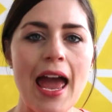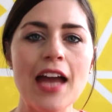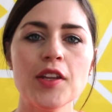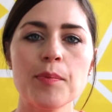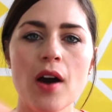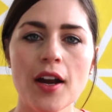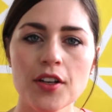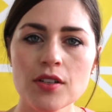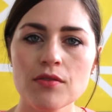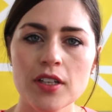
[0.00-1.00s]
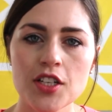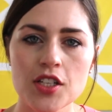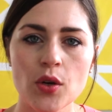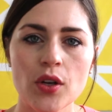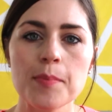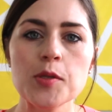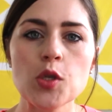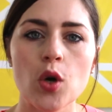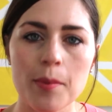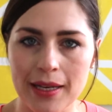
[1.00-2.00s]
and the products are really just going to
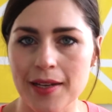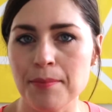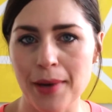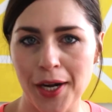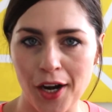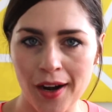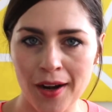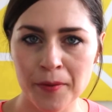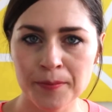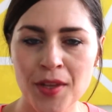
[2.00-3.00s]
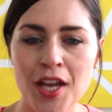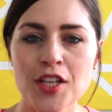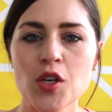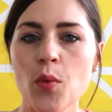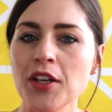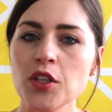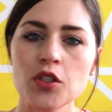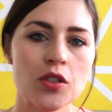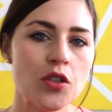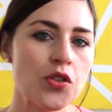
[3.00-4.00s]
absorb in better. So when you
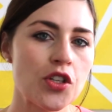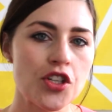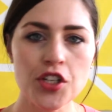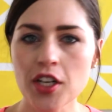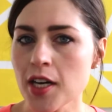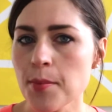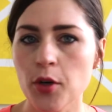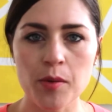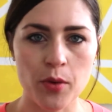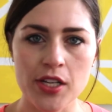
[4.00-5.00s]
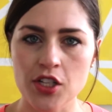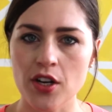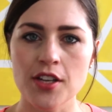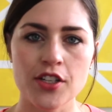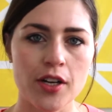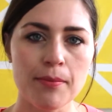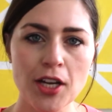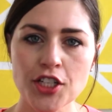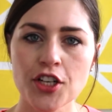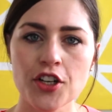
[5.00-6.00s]
use your serum or your moisturizer,
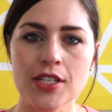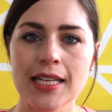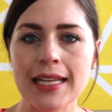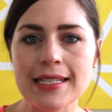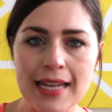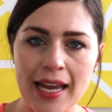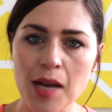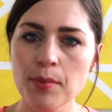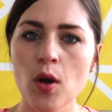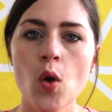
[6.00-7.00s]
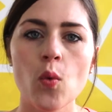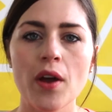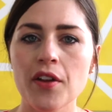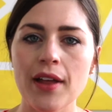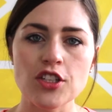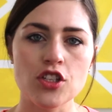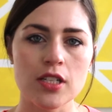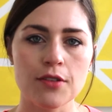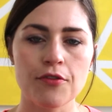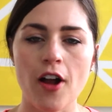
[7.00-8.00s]
make sure your skin is damp, whether that's
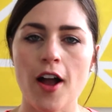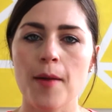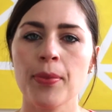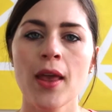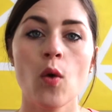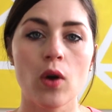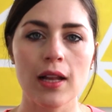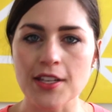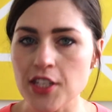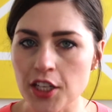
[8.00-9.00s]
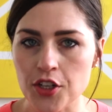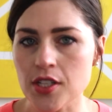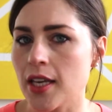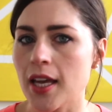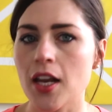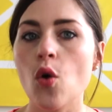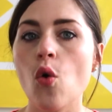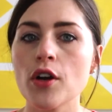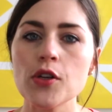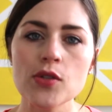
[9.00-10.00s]
just from cleansing your skin
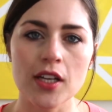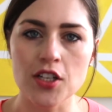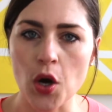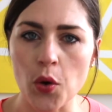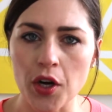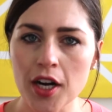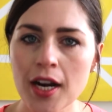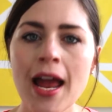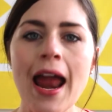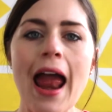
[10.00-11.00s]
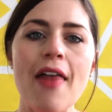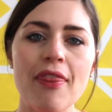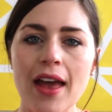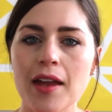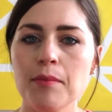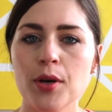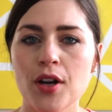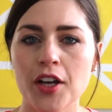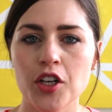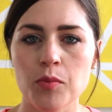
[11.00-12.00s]
or using a toner, and then
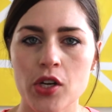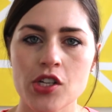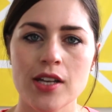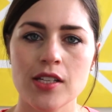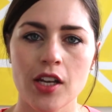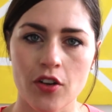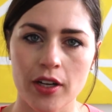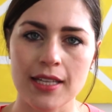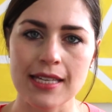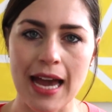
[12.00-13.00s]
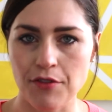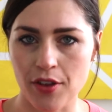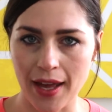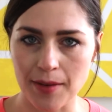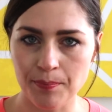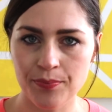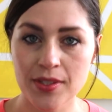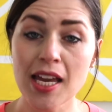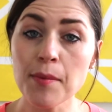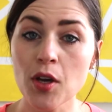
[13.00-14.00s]
put on your moisturizing ingredients after that.
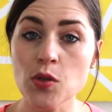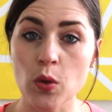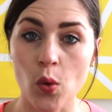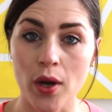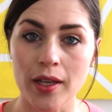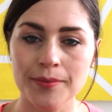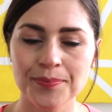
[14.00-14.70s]
Same goes with oil.